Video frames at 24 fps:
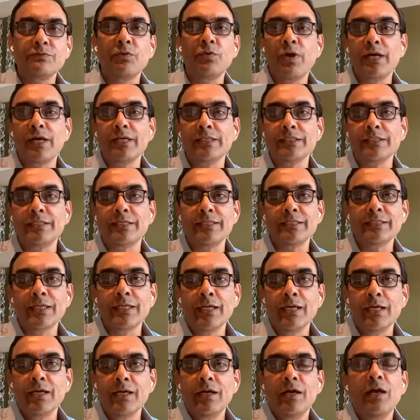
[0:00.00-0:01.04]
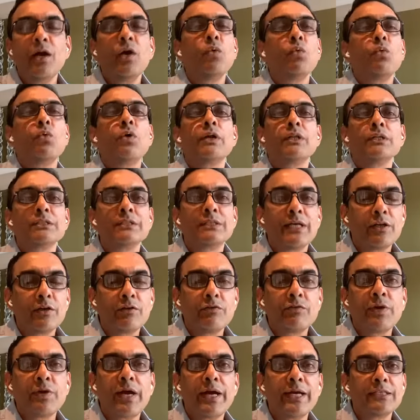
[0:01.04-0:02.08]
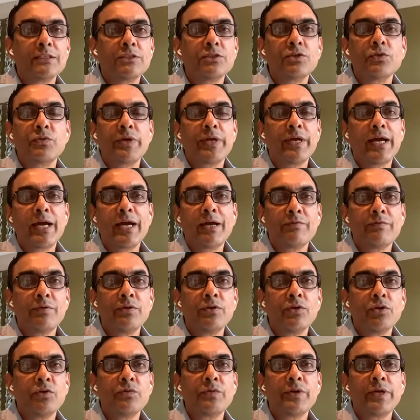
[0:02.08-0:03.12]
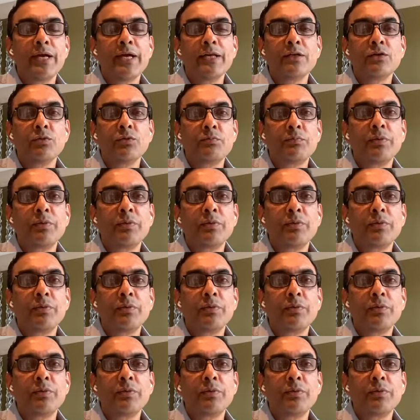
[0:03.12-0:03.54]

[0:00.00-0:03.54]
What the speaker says: for us is, what are the set of rights do we have? Do we get to